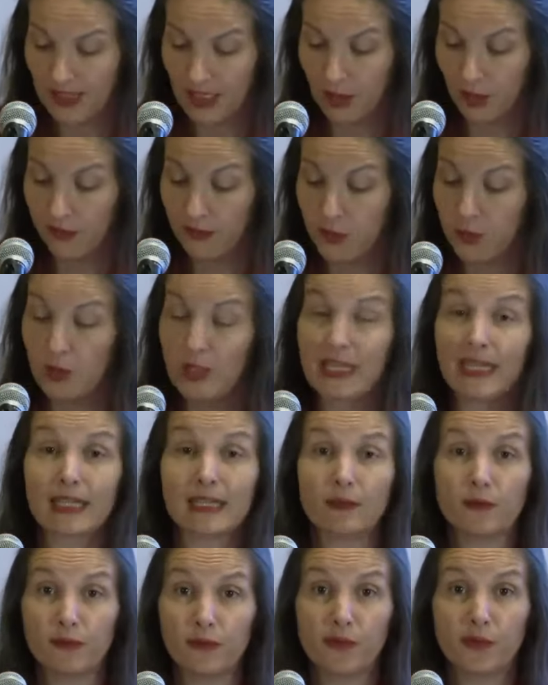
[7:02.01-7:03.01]
A few,
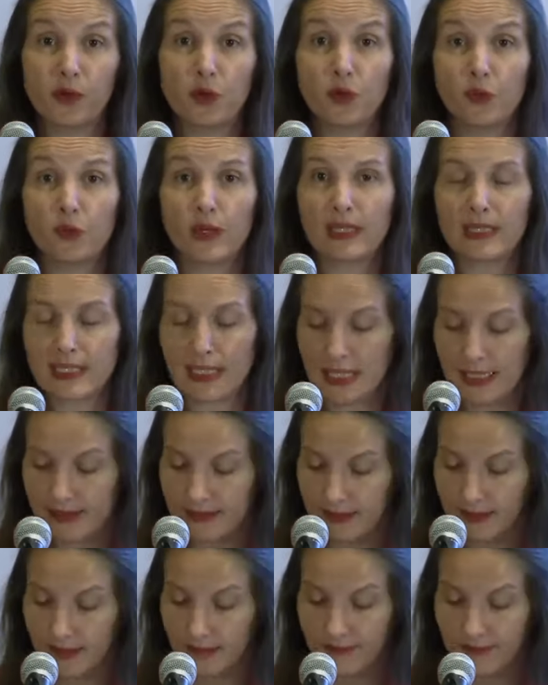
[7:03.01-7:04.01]
few weeks
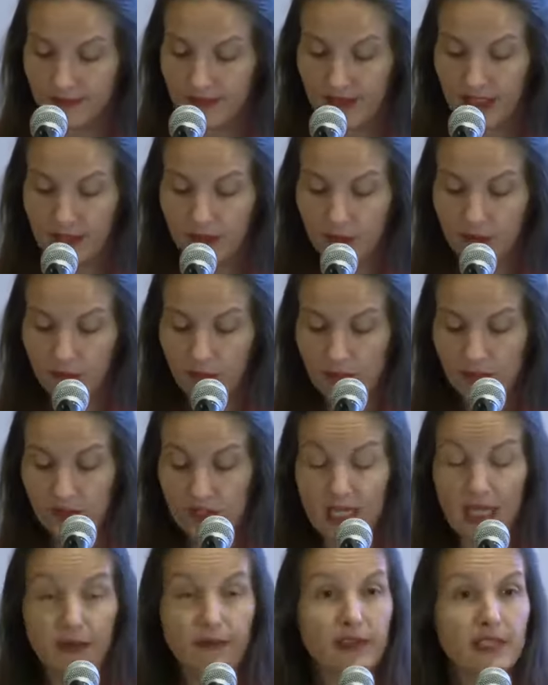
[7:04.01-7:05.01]
later, the
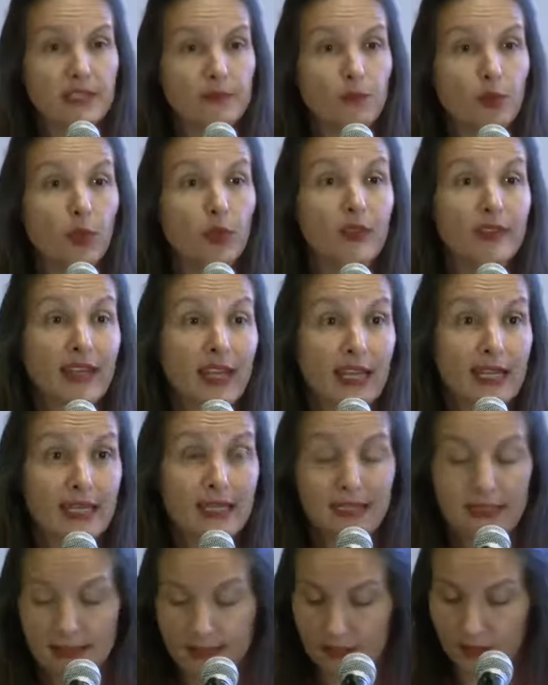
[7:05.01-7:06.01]
French Navy's
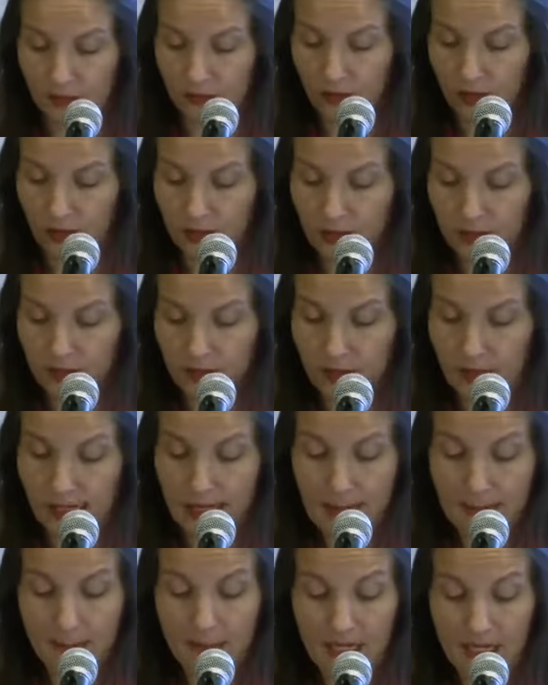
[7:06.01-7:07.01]
Bretagne destroyer
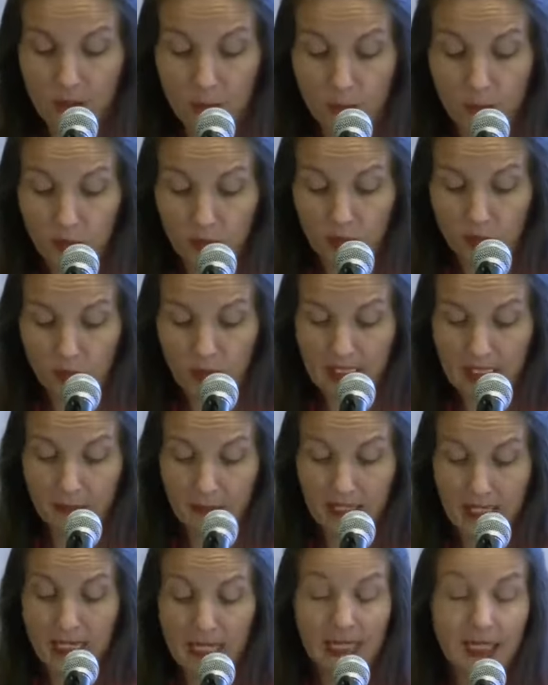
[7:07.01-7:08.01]
made a port call in
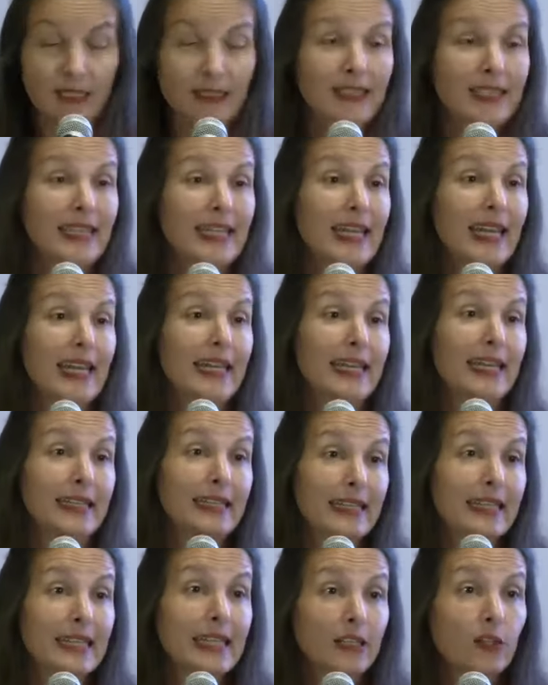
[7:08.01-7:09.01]
Manila and
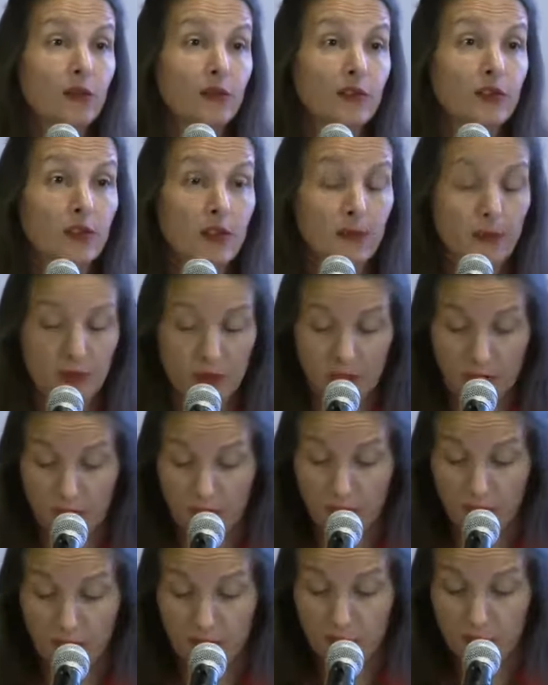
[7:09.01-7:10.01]
at the end of the, the
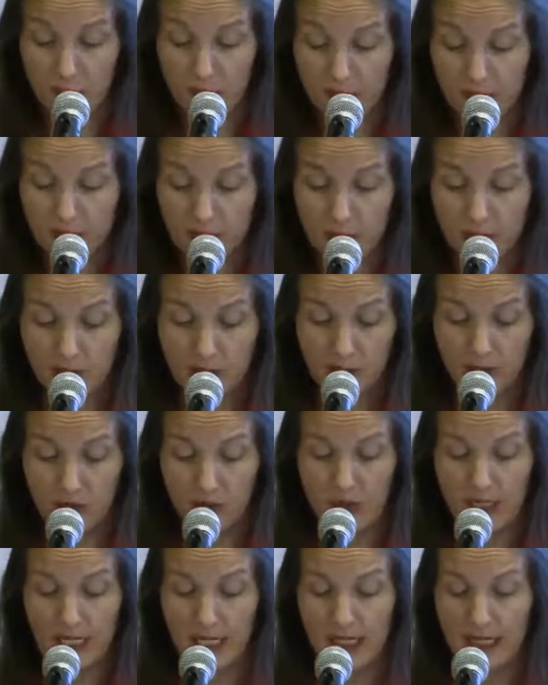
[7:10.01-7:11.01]
current month, month of
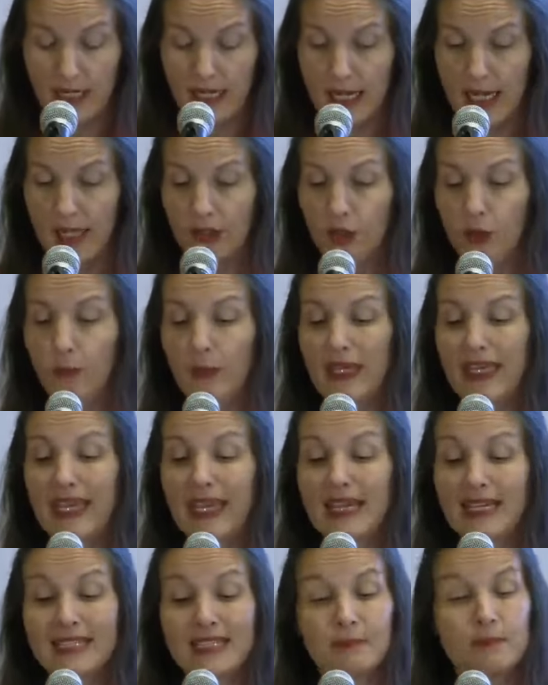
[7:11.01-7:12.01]
July, the
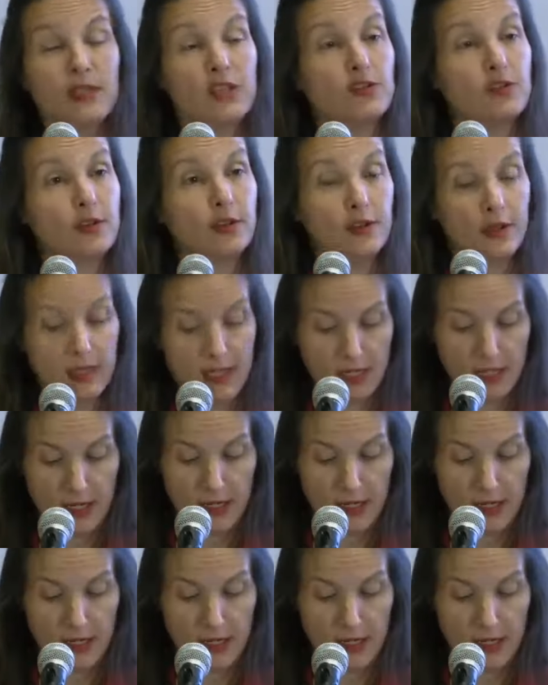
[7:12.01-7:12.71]
Pegasus mission